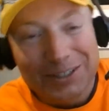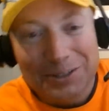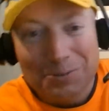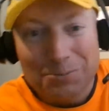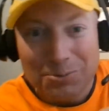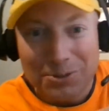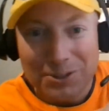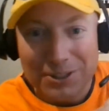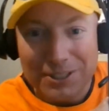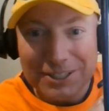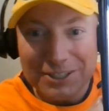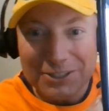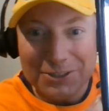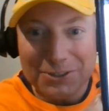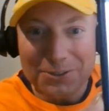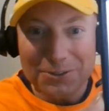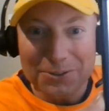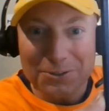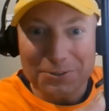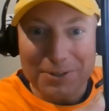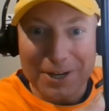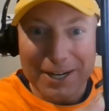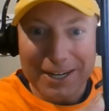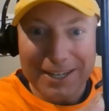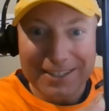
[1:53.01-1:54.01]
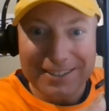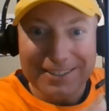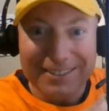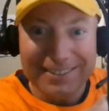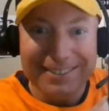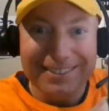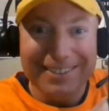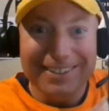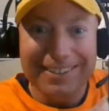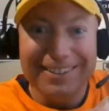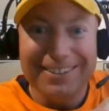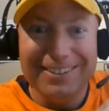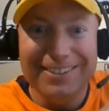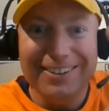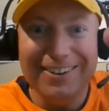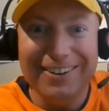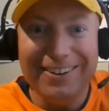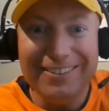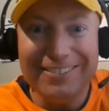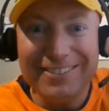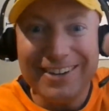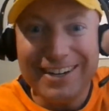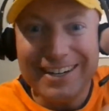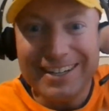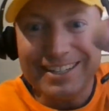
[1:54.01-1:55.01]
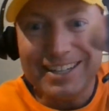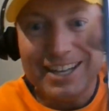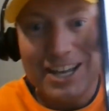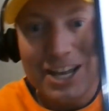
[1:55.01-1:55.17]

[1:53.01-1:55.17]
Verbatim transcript: Pretty cool, right? All right,